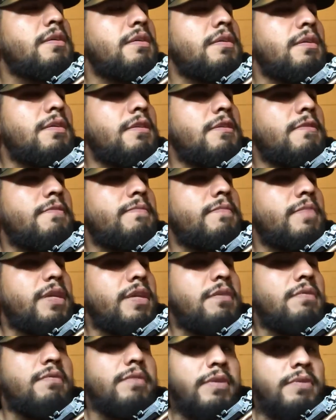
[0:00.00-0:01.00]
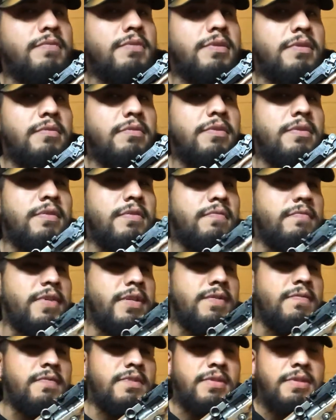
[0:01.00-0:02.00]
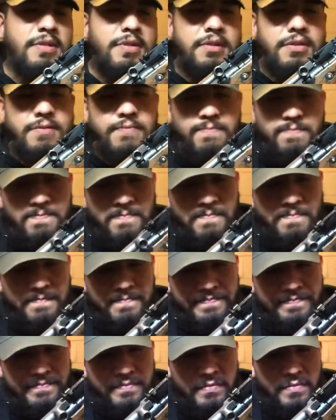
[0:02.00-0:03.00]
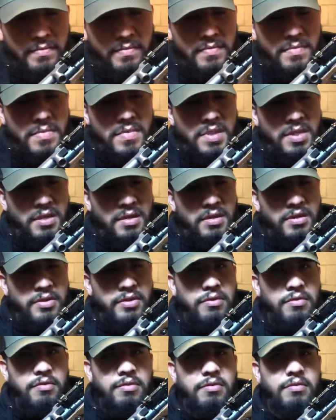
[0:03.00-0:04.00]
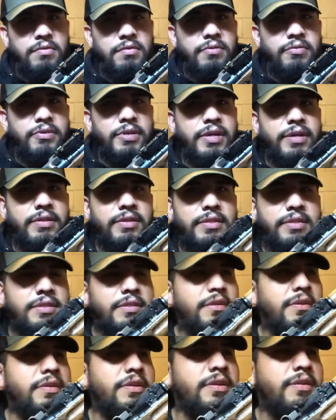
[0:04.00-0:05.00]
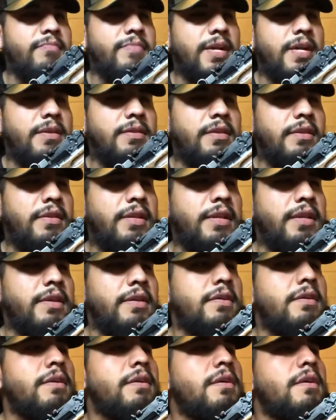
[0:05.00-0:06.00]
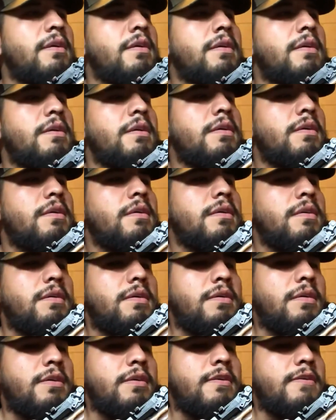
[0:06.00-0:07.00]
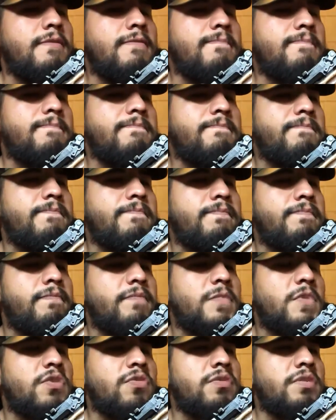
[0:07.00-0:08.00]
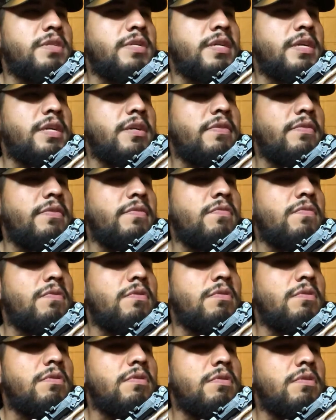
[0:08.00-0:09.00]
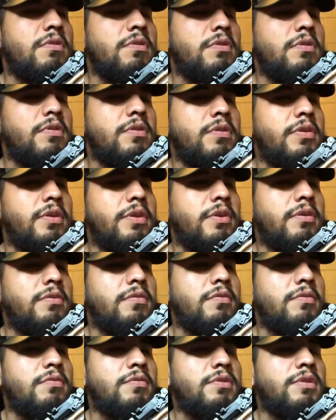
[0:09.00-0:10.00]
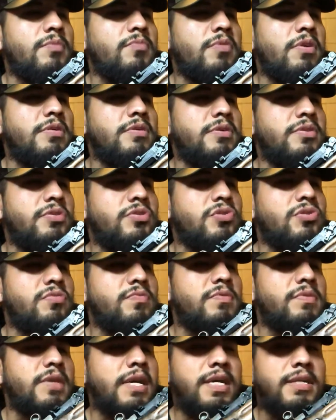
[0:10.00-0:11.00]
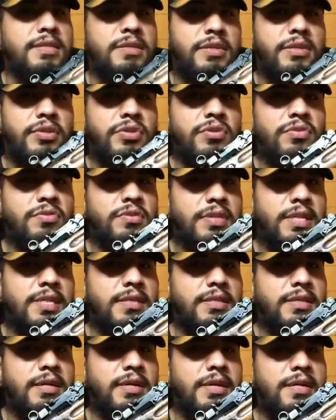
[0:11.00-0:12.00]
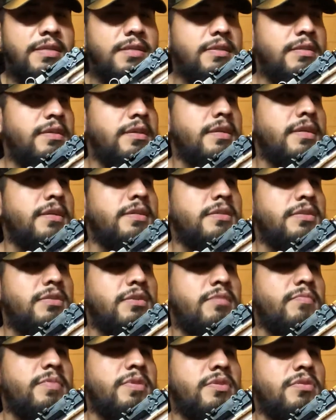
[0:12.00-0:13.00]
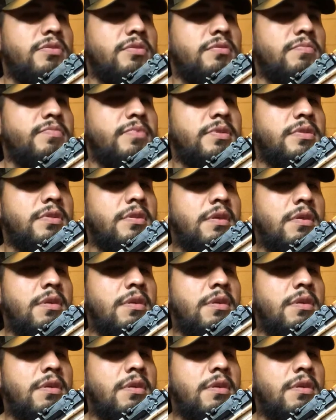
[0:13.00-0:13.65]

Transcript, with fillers: Um, he knew what he was doing when he was, um, you know, creating this gun here back in the day. Um, towards the end of the war, you know, some Russian troops actually used SKSs against German troops.